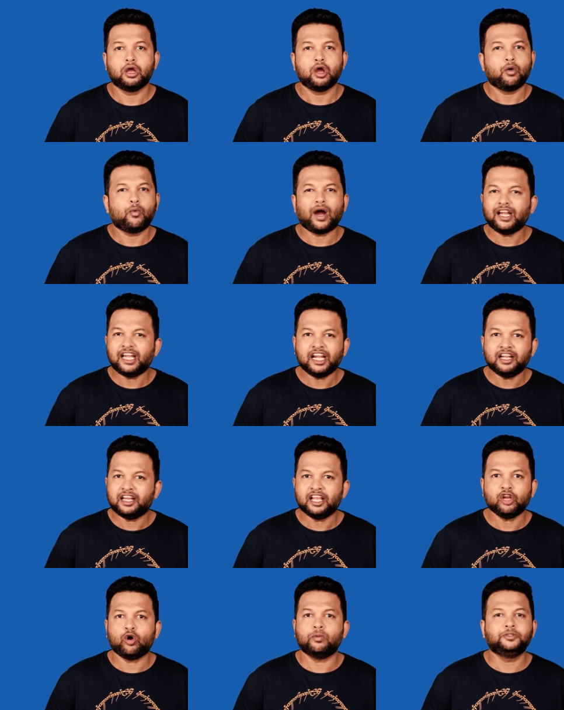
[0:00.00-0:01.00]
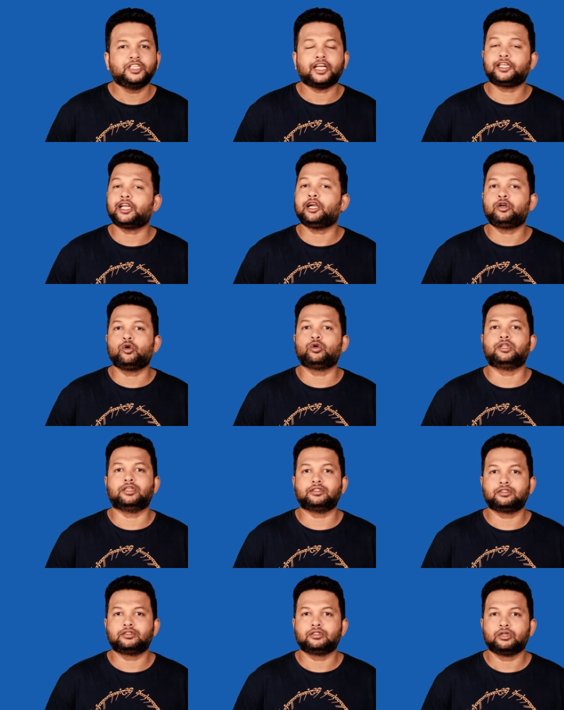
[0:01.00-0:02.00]
Why didn't he objected to
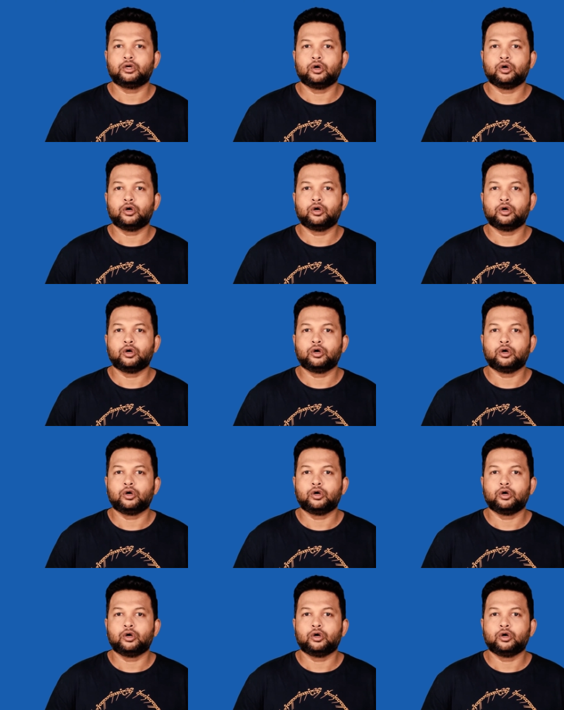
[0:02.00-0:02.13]
this?